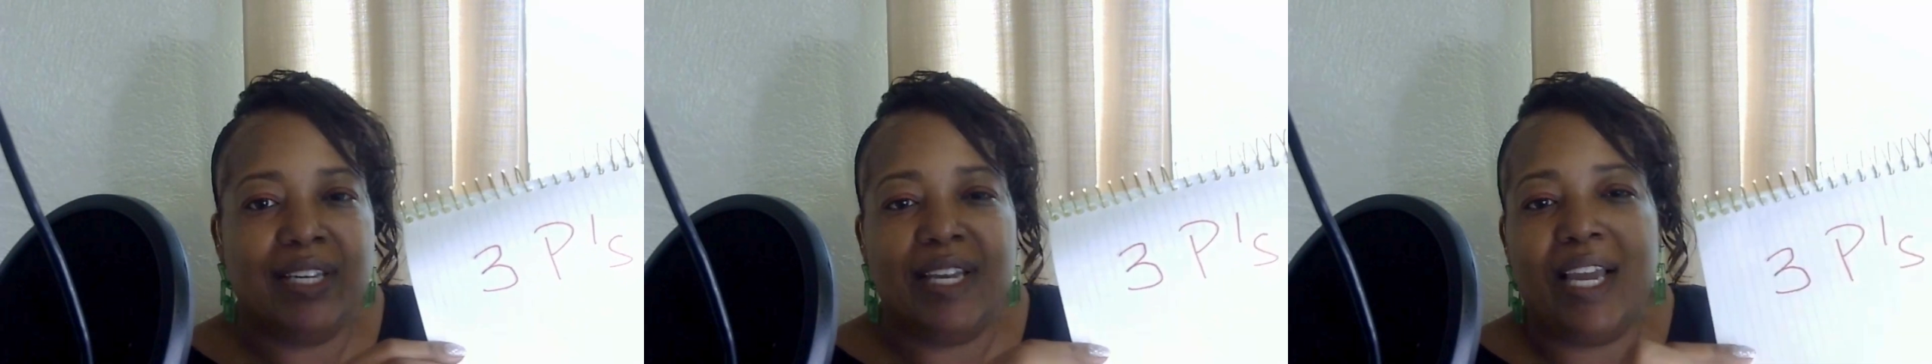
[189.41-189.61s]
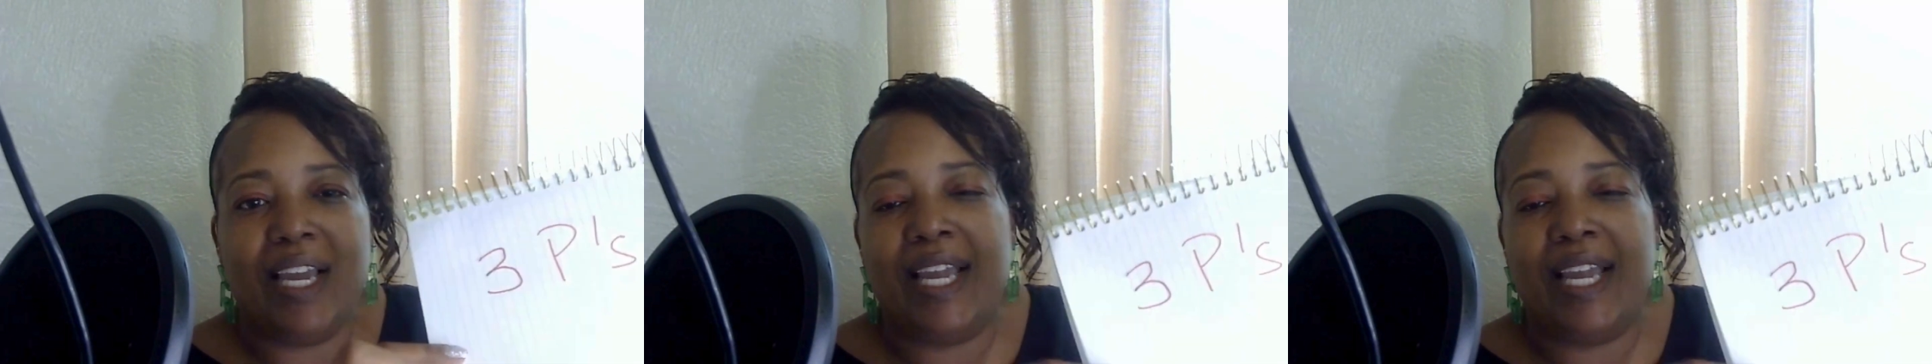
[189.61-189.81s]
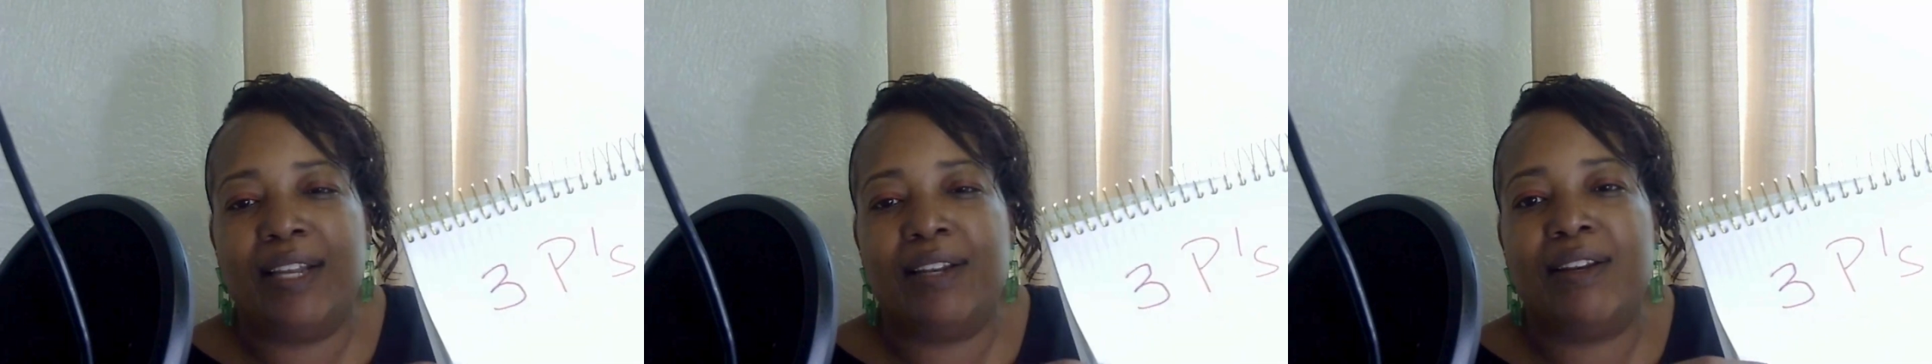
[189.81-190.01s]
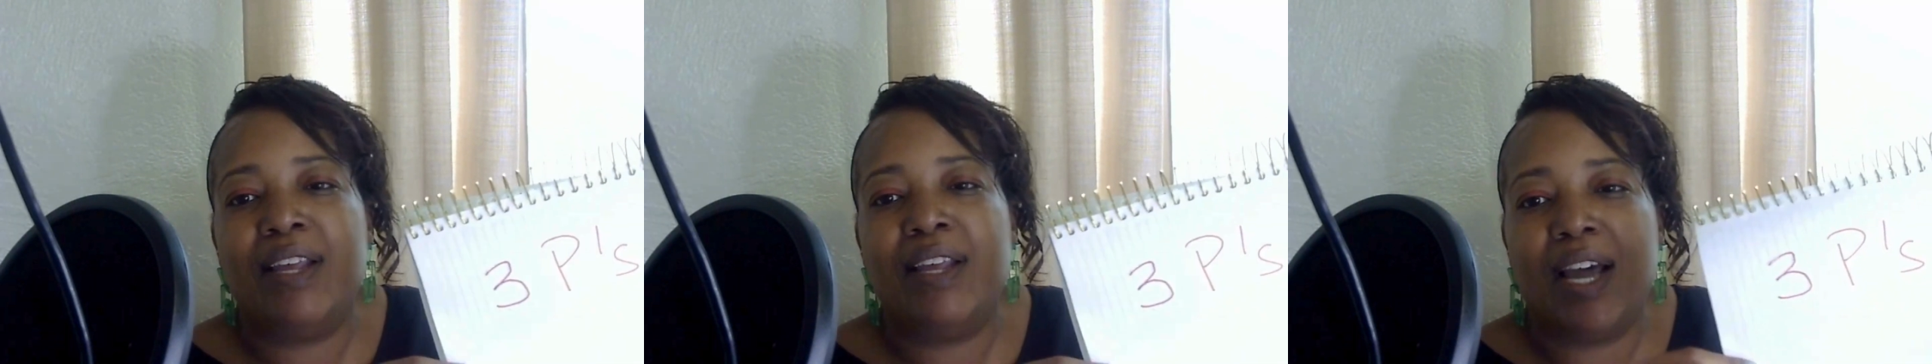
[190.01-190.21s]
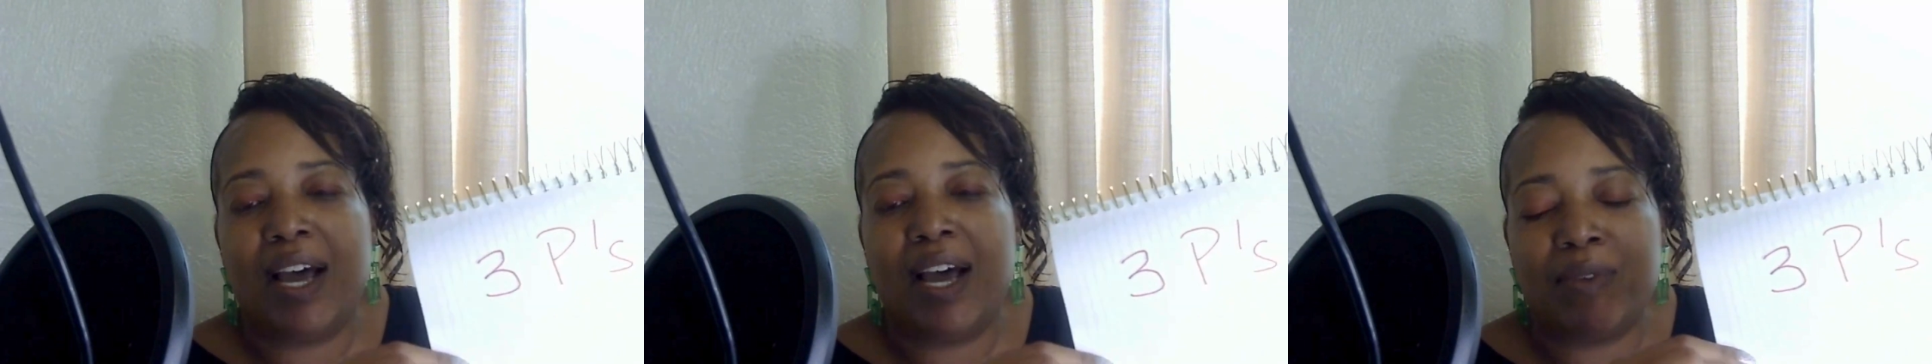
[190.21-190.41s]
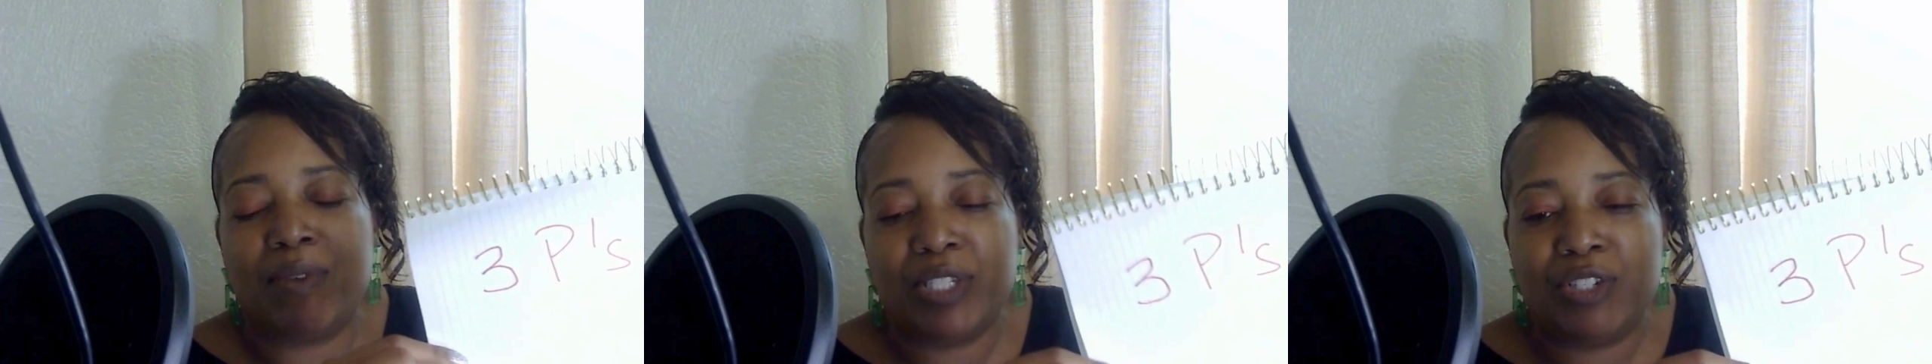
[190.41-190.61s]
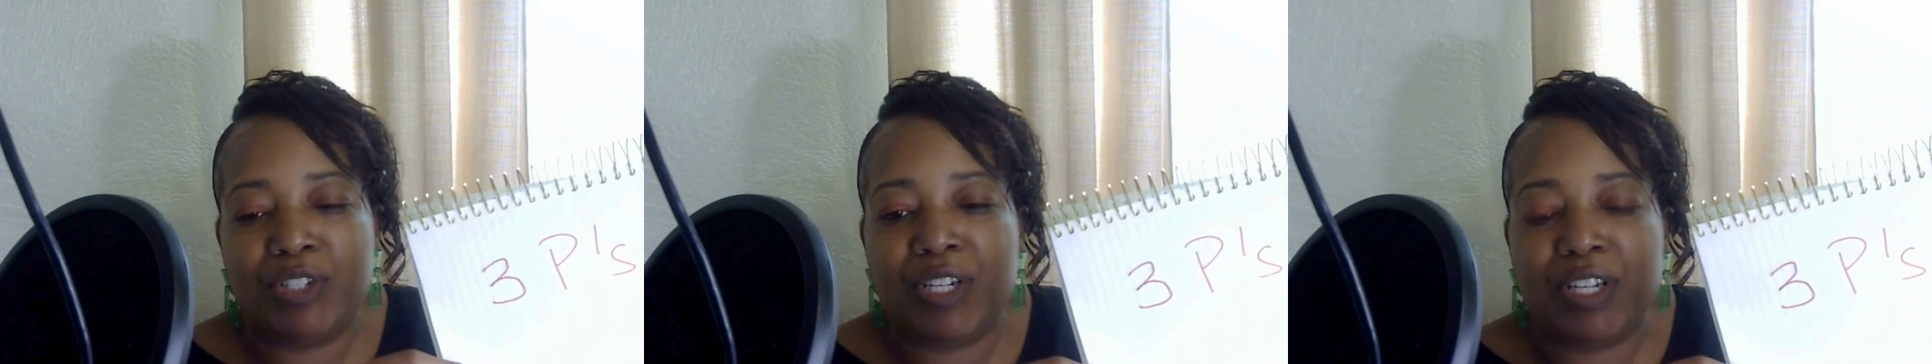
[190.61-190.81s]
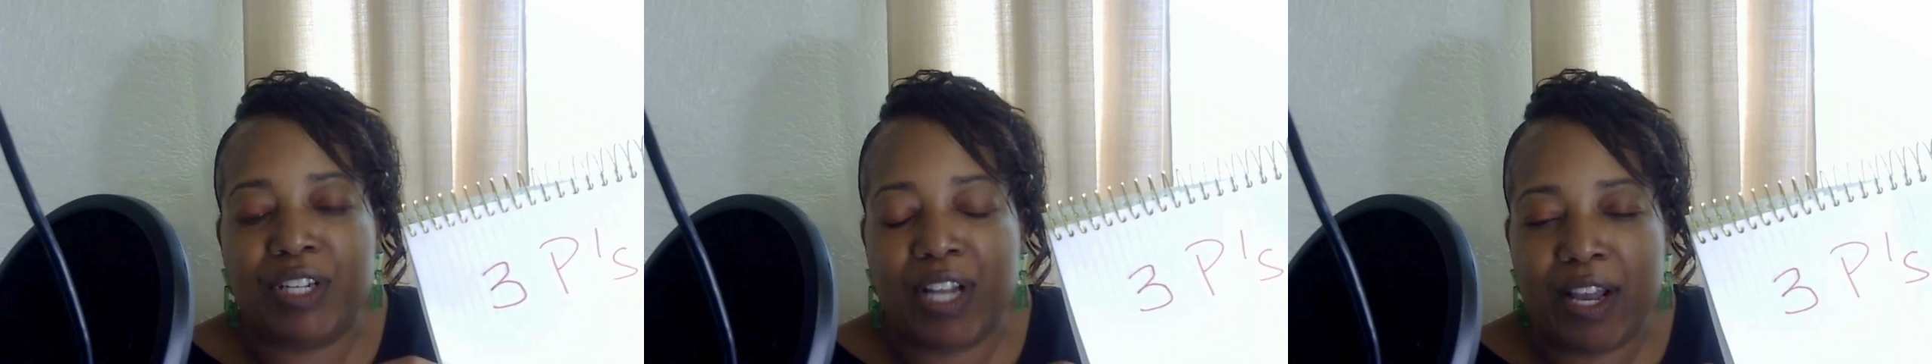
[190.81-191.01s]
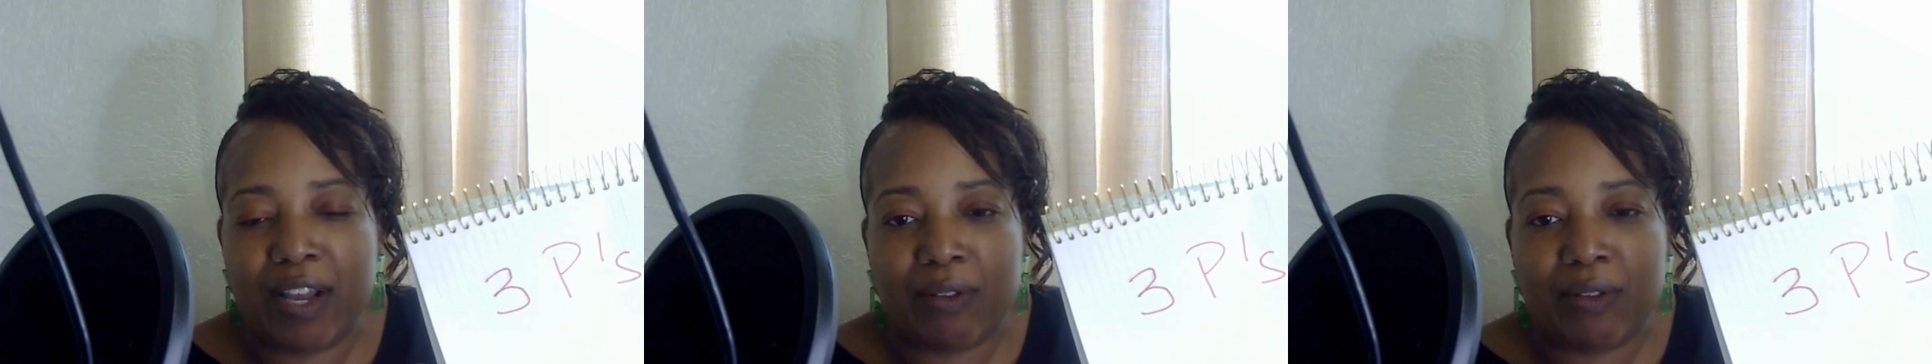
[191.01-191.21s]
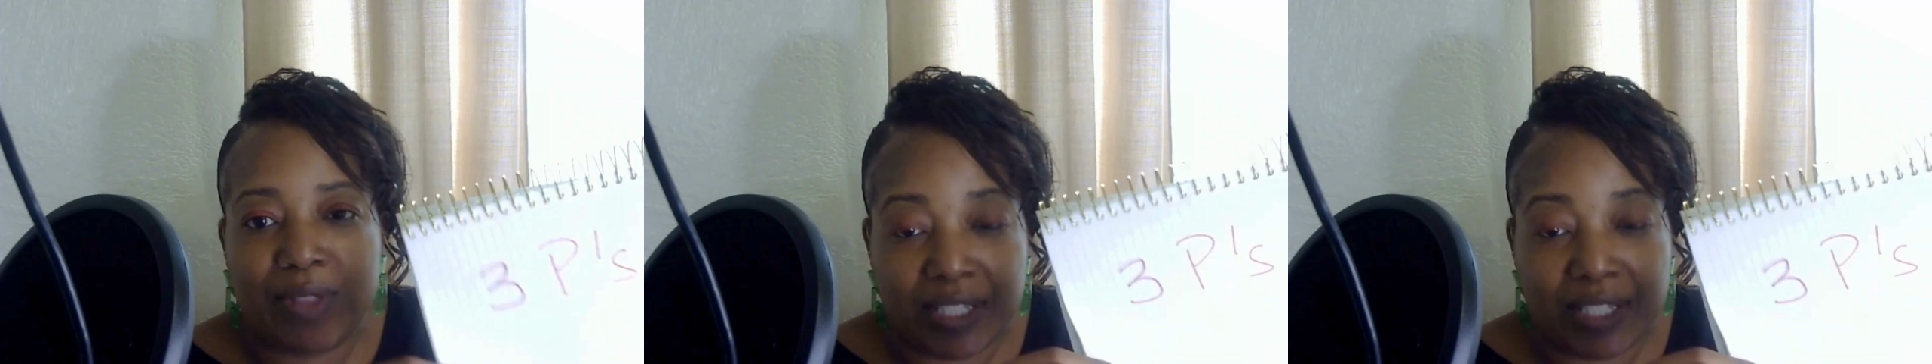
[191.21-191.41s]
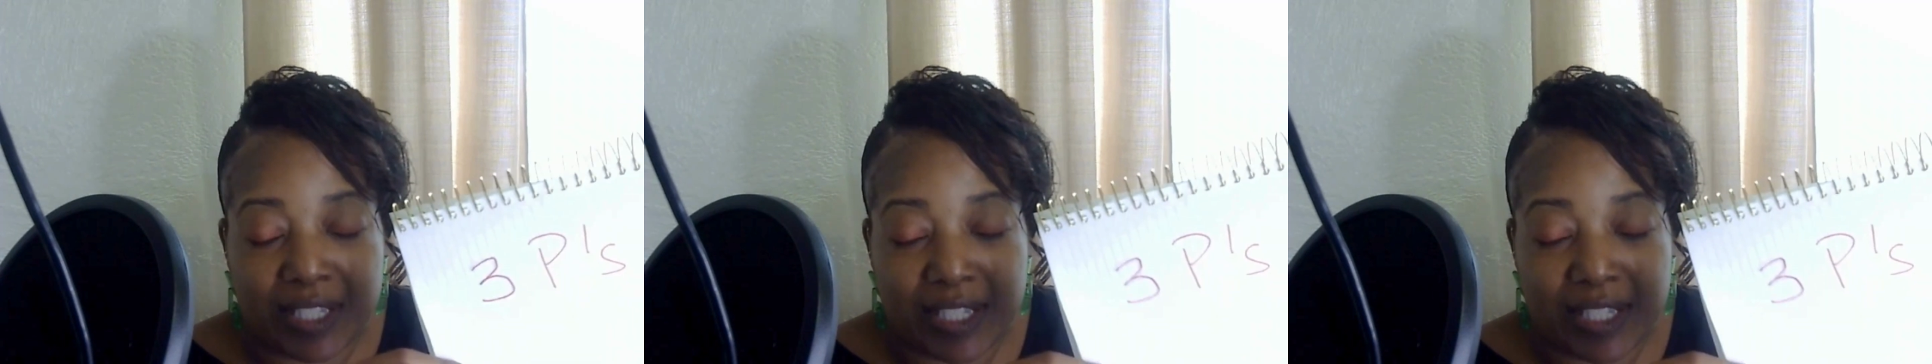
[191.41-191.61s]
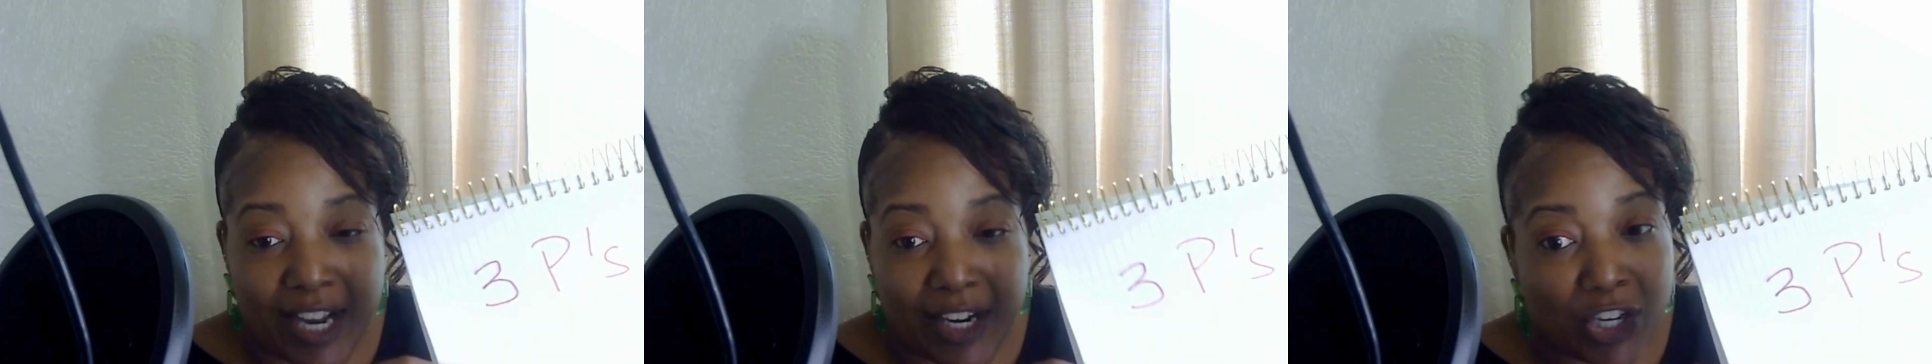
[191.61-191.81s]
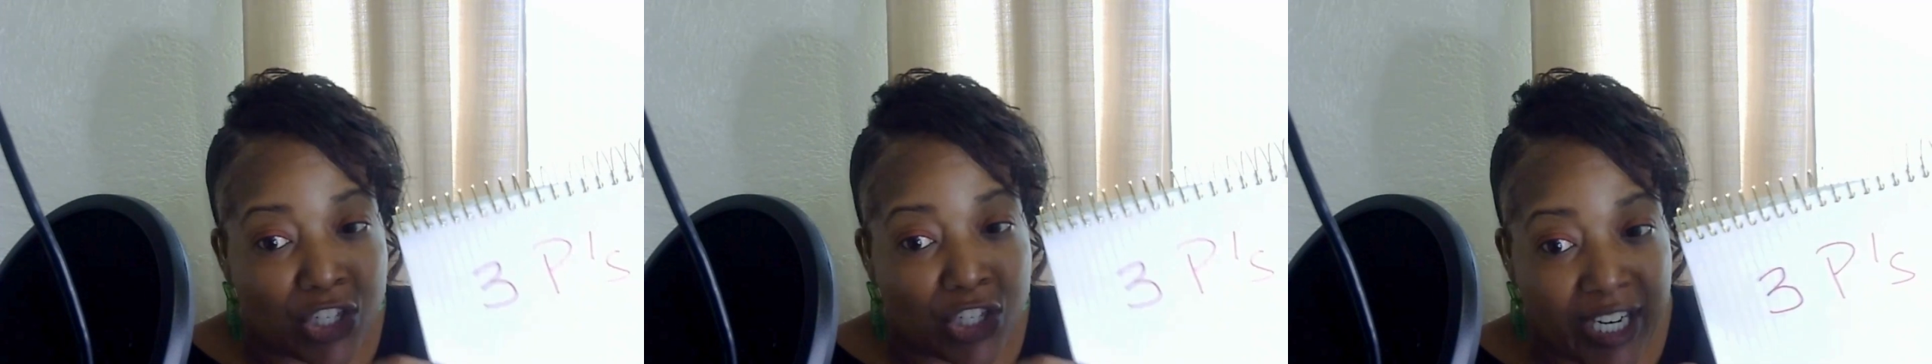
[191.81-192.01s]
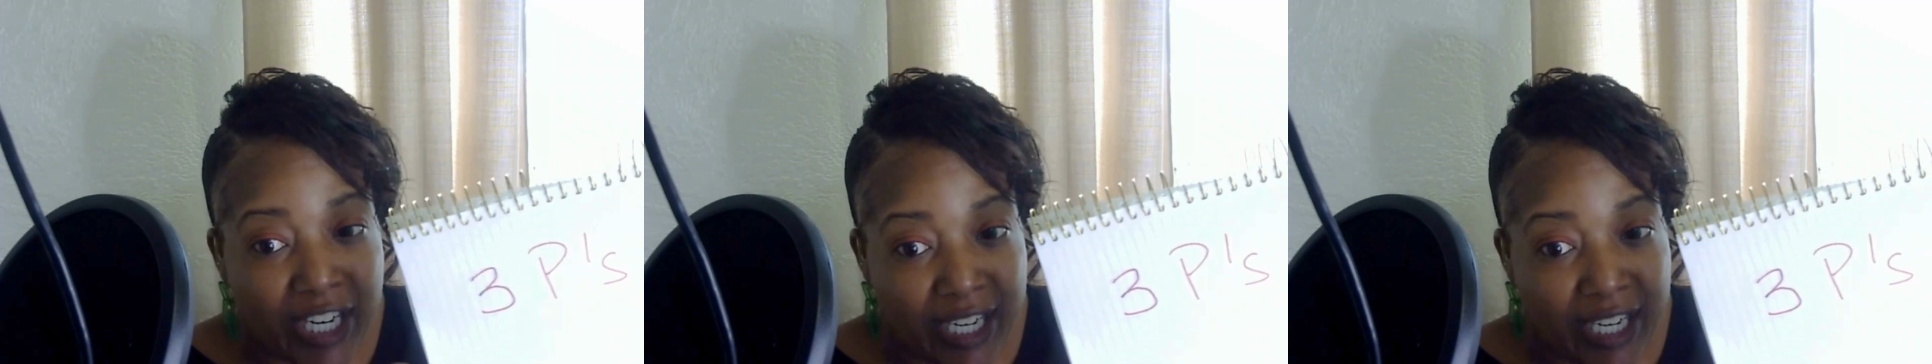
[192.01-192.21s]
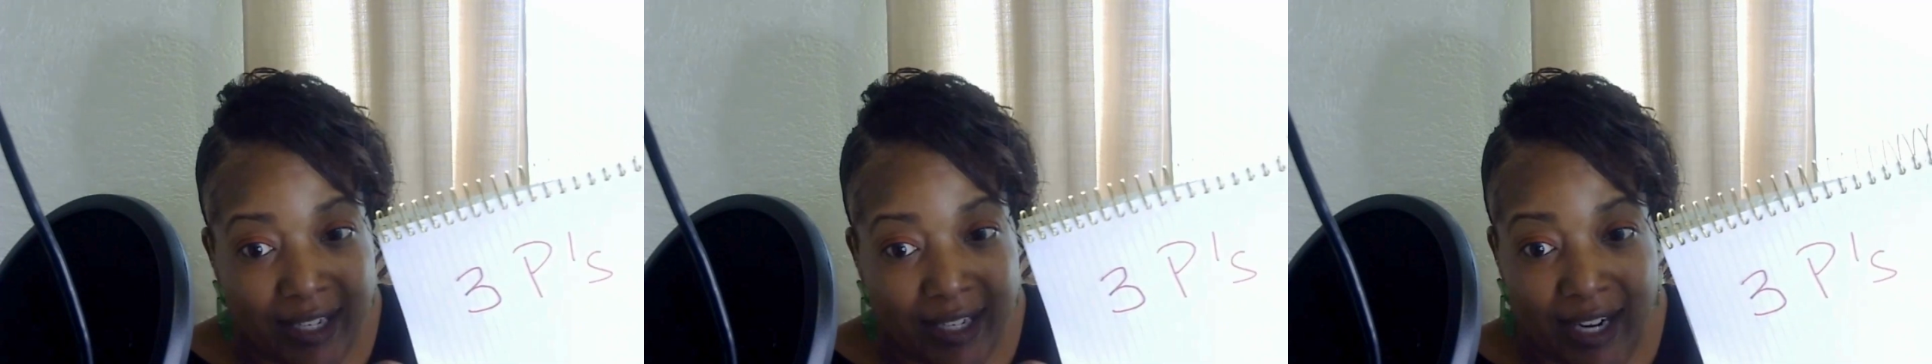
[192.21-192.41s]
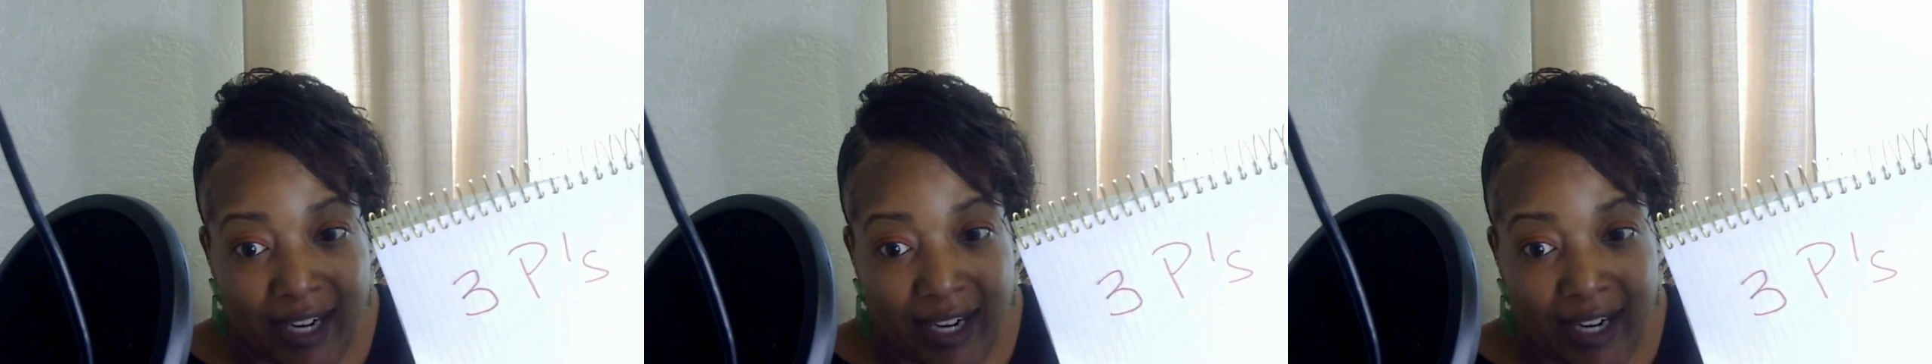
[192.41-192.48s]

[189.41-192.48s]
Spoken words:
And I want you to know this is how you're treated